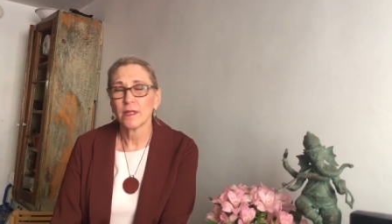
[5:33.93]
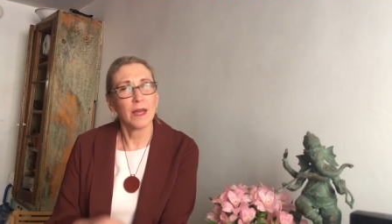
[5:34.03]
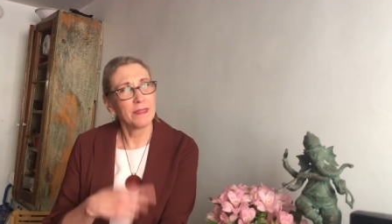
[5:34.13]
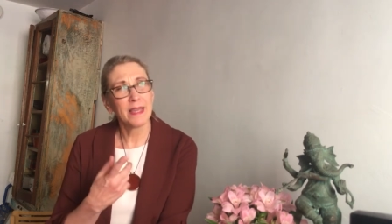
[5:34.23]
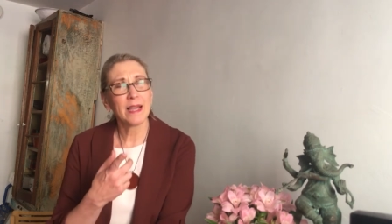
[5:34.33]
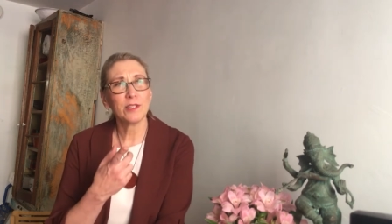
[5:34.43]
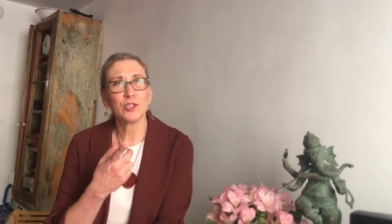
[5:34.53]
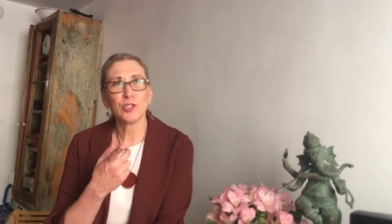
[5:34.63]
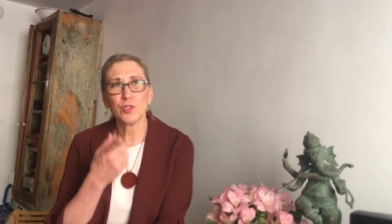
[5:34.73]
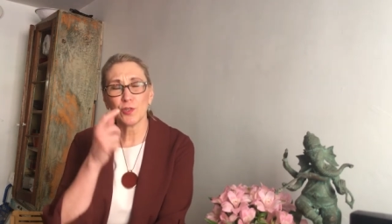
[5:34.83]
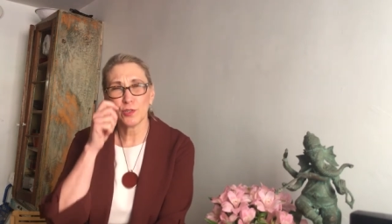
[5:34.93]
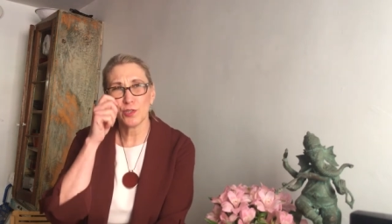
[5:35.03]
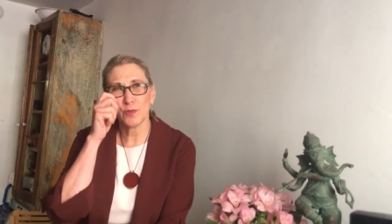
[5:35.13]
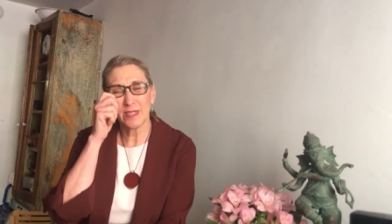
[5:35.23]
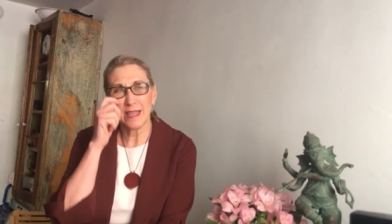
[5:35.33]
I think I just
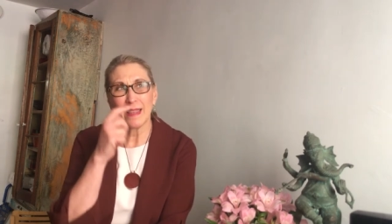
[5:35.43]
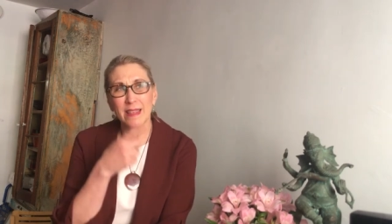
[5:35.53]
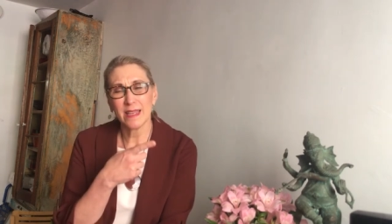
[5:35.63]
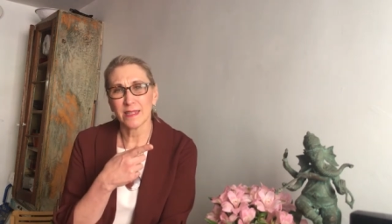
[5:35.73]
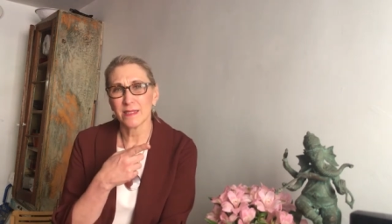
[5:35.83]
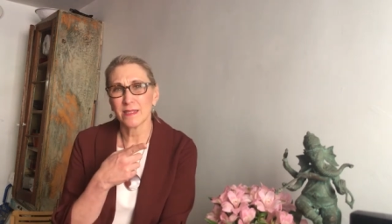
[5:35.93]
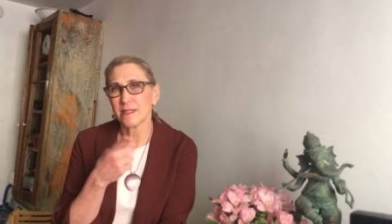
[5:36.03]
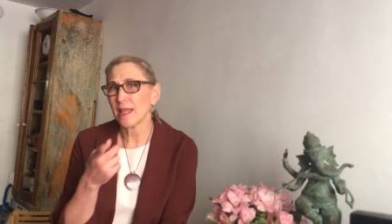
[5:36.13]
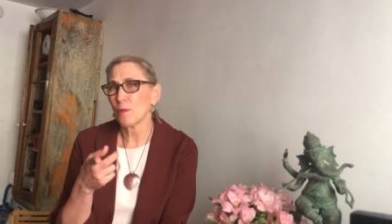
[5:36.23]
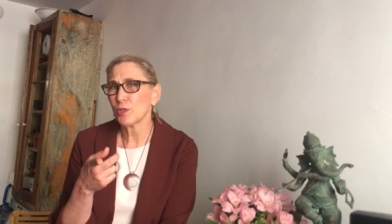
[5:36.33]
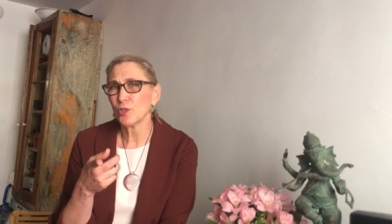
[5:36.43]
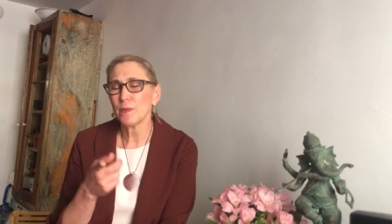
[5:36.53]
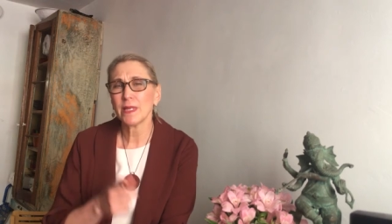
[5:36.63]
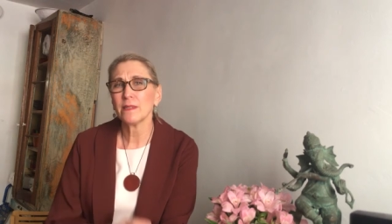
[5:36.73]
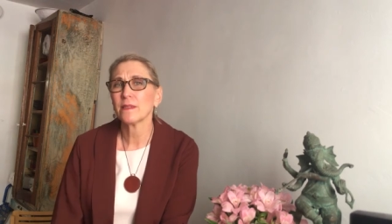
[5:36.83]
heard you say this. Is that what you
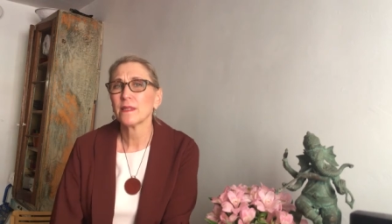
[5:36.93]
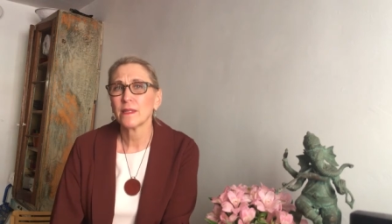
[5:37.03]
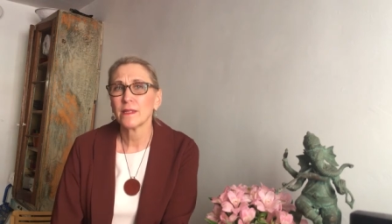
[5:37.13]
meant?